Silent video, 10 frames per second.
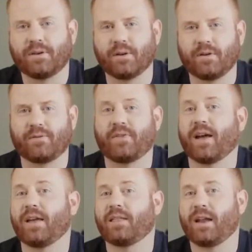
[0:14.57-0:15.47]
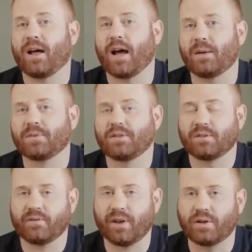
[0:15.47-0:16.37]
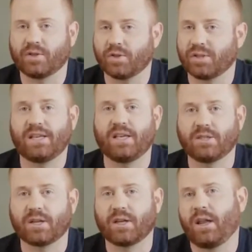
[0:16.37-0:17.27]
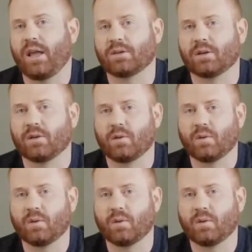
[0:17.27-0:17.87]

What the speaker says: you're going to find that options are very strategic in nature,